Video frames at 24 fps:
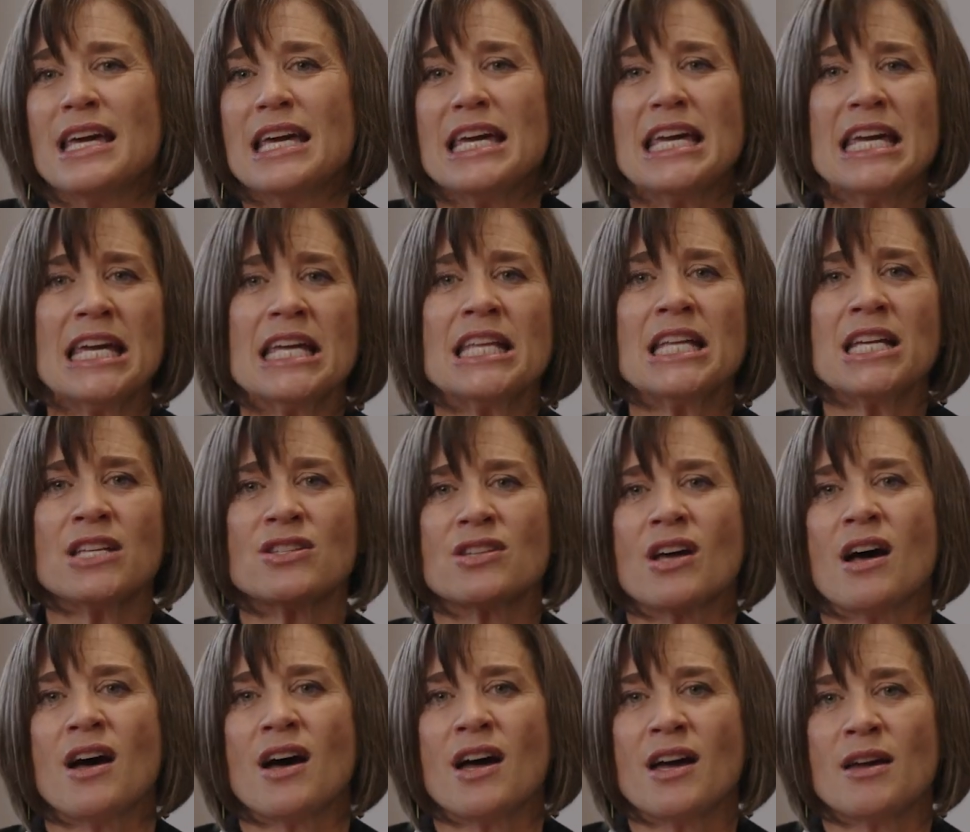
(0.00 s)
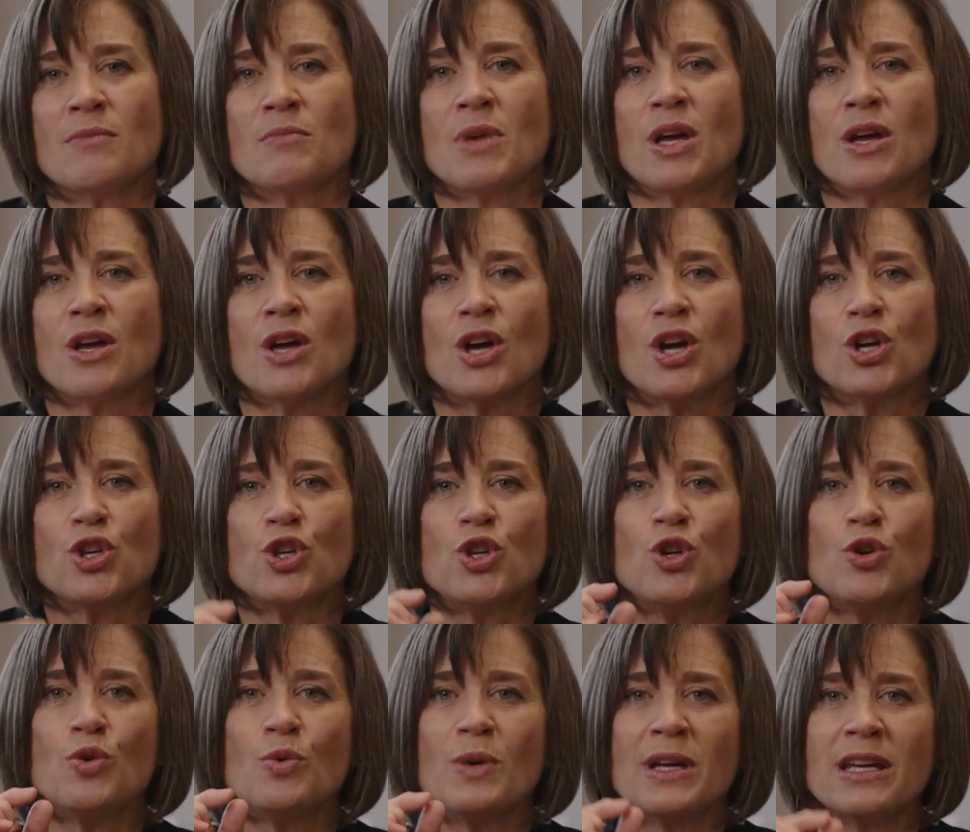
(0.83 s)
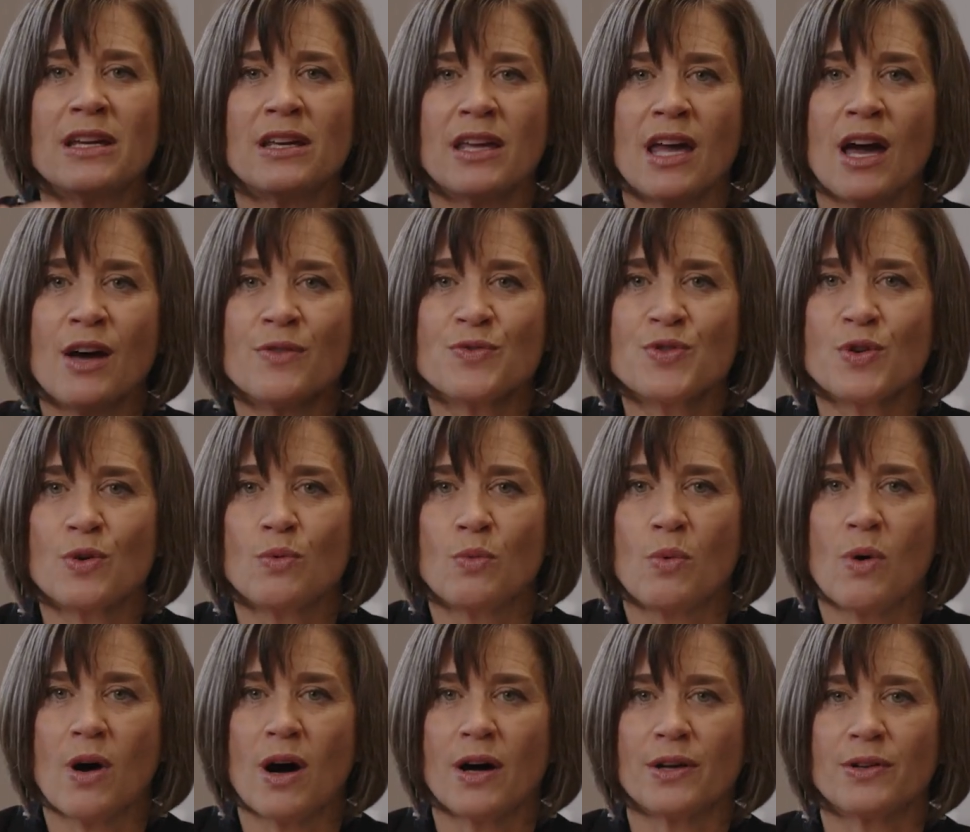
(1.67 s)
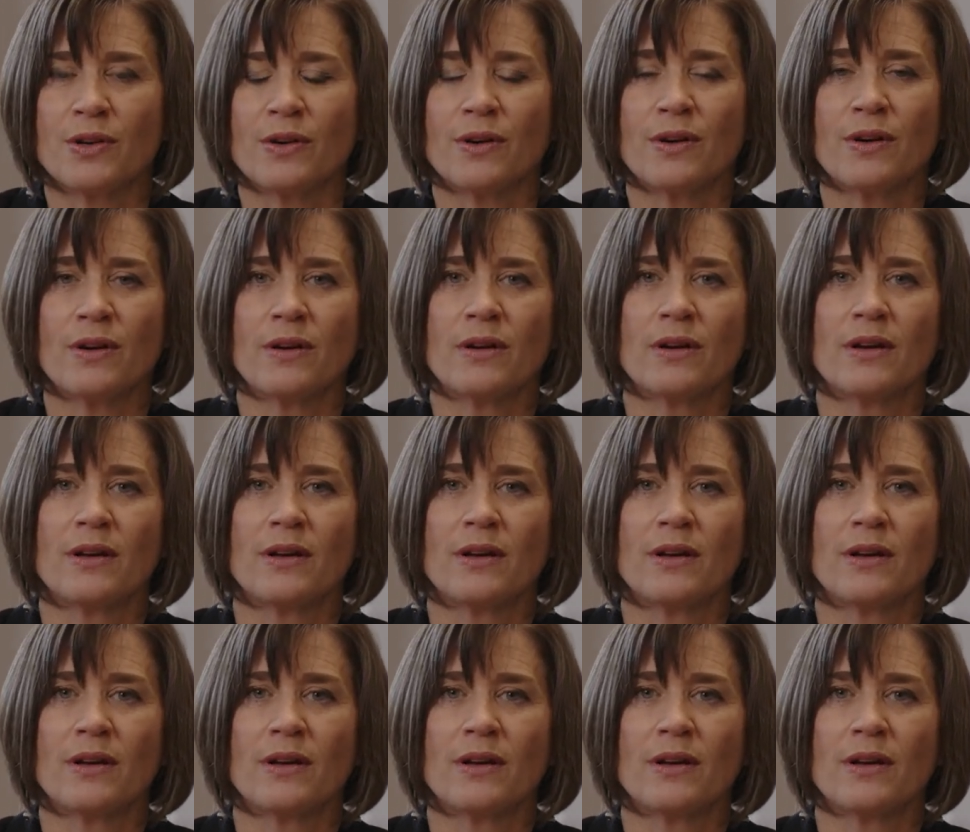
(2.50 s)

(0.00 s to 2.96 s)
anytime you encounter water,